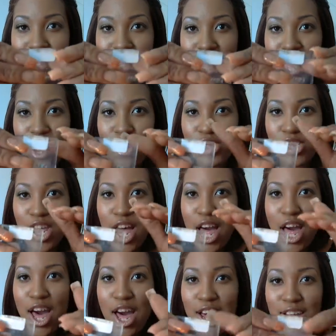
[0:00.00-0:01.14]
they are
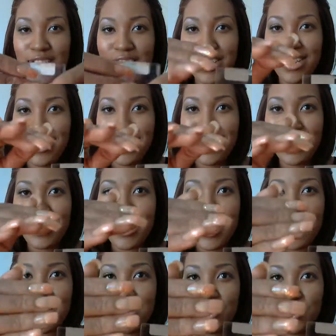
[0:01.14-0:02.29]
done
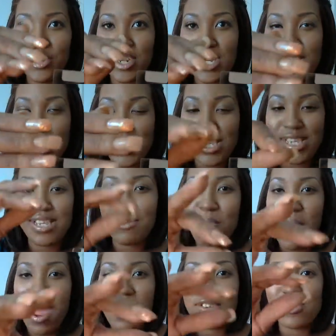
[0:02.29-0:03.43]
thank goodness
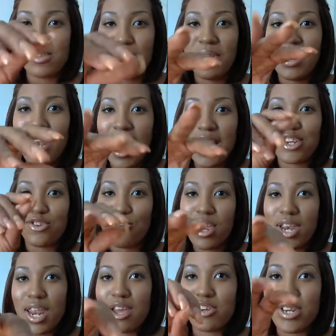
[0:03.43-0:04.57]
my house is smelling like
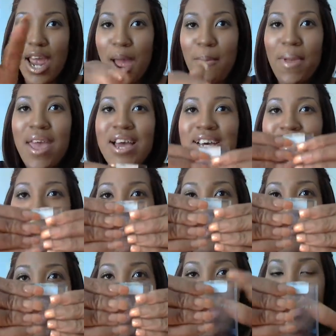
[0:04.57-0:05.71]
straight nail shop so
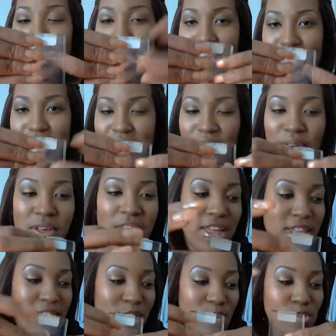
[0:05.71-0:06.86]
anyway yes
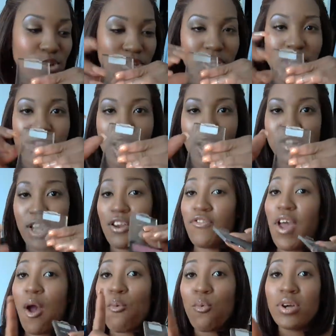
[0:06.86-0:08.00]
those they are done if
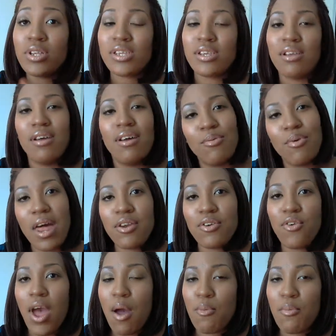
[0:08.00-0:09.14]
y'all want well i don't
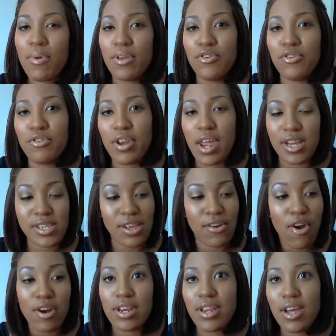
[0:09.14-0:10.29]
know how we'll do that because i've
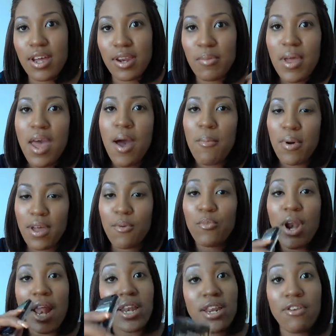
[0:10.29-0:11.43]
already done them but
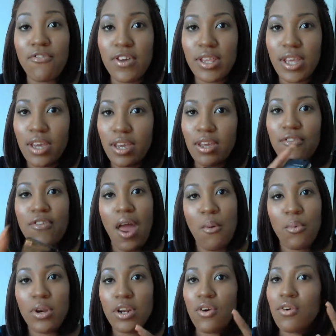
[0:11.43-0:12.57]
when i need to fill in if y'all
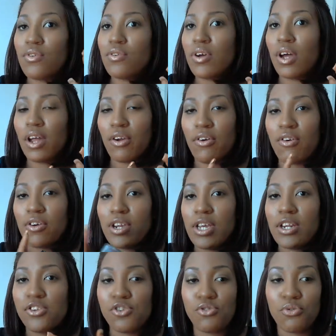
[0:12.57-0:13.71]
want to know uh, or
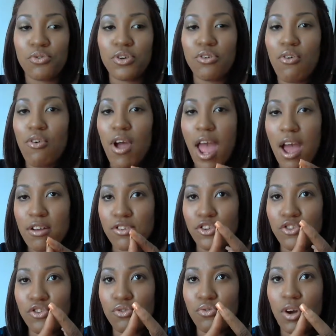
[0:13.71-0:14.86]
get a tutorial on how to
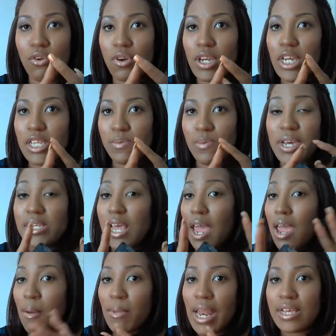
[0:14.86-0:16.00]
do acrylics because i
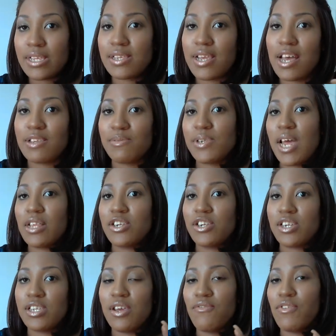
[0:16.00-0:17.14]
am a licensed
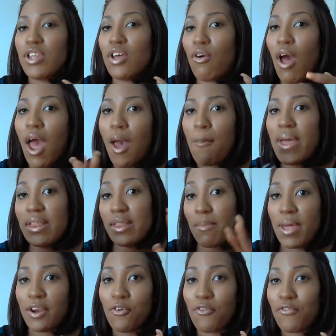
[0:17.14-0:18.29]
cosmetologist even though i'm in the
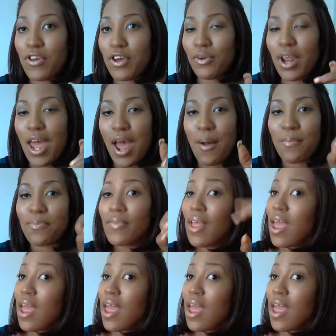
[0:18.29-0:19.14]
medical field um,